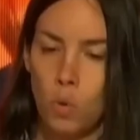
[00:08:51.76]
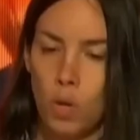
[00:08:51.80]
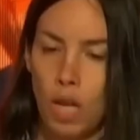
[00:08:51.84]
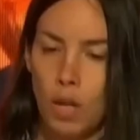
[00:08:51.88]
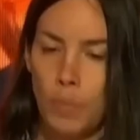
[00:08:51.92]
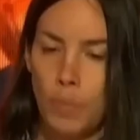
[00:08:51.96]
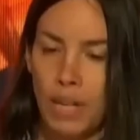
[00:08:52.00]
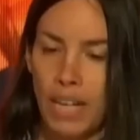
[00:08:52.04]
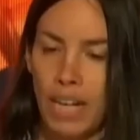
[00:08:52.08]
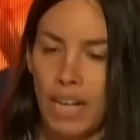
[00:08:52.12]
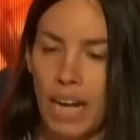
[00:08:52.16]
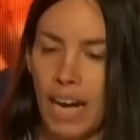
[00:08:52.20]

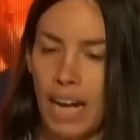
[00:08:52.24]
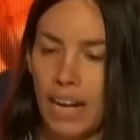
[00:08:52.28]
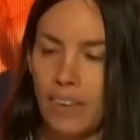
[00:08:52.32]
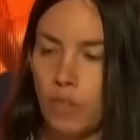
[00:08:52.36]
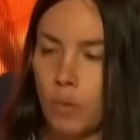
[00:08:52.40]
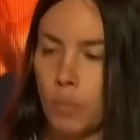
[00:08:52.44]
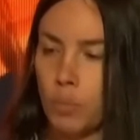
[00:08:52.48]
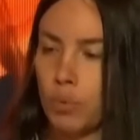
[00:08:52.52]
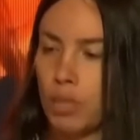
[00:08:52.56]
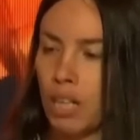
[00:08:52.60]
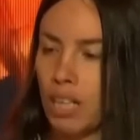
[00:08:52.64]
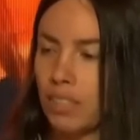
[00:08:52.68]
it'd be kind
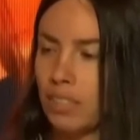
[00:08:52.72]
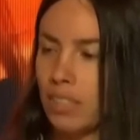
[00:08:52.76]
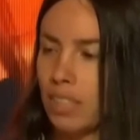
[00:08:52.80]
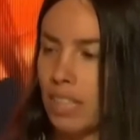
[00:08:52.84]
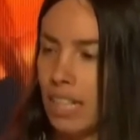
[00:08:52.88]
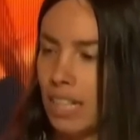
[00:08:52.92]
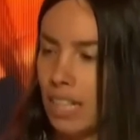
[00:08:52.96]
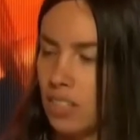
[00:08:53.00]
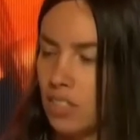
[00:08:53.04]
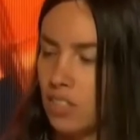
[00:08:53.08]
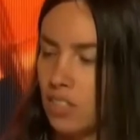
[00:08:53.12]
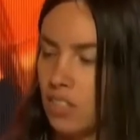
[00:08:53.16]
of
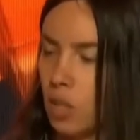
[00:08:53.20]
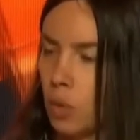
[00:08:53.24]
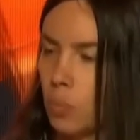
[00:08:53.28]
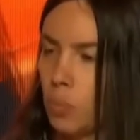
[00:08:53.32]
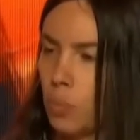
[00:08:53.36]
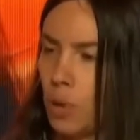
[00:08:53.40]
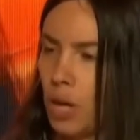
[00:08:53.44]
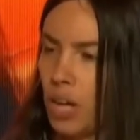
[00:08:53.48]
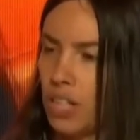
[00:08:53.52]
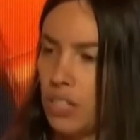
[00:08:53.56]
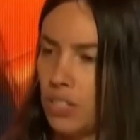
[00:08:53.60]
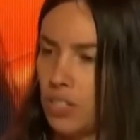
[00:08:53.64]
unprecedented in
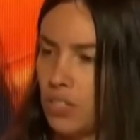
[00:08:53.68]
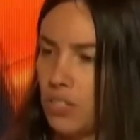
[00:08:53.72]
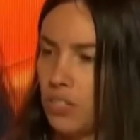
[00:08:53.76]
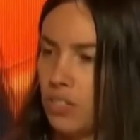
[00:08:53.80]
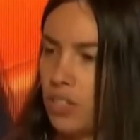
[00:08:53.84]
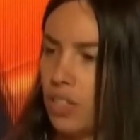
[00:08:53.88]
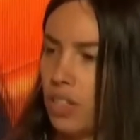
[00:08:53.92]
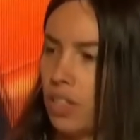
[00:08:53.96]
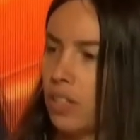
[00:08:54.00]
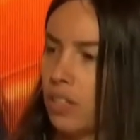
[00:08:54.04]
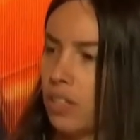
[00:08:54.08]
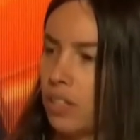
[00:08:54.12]
some ways to
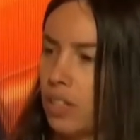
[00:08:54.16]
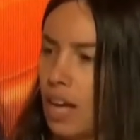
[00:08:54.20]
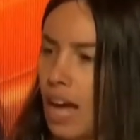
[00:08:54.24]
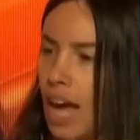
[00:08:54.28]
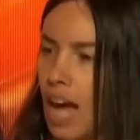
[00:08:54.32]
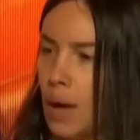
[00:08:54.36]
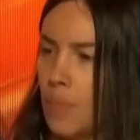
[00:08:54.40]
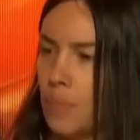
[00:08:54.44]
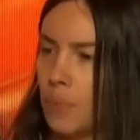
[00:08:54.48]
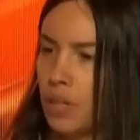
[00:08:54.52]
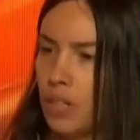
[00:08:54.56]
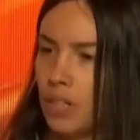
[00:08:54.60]
see it
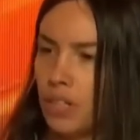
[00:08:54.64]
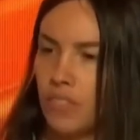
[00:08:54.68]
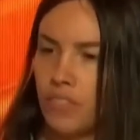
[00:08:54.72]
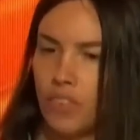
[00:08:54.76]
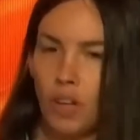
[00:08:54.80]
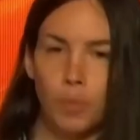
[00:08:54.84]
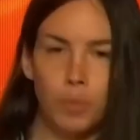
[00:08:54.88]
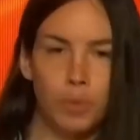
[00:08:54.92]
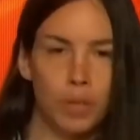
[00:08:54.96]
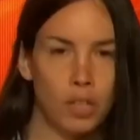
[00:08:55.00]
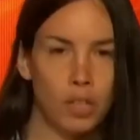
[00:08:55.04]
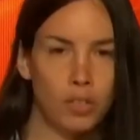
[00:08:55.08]
happen in
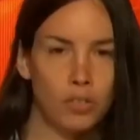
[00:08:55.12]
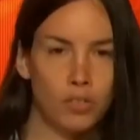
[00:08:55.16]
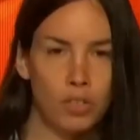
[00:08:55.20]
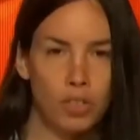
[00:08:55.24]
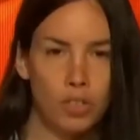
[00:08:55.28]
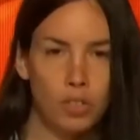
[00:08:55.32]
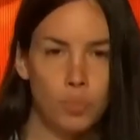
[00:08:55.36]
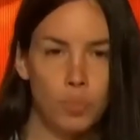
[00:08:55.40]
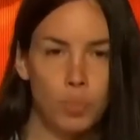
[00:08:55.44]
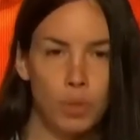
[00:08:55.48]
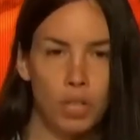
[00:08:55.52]
developed countries,